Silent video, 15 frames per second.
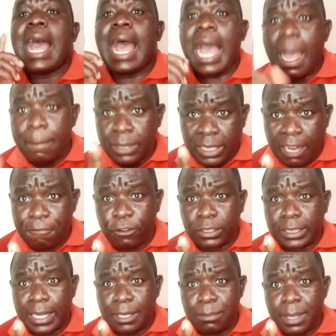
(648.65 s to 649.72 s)
I'm
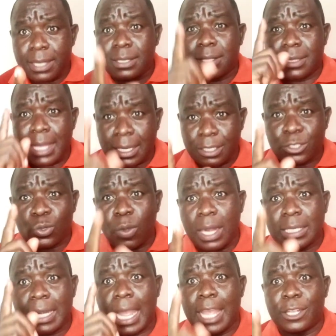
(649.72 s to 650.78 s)
Travotainment, that is
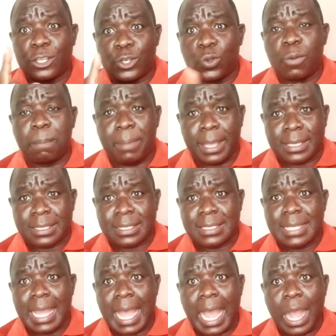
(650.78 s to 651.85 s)
what I do best.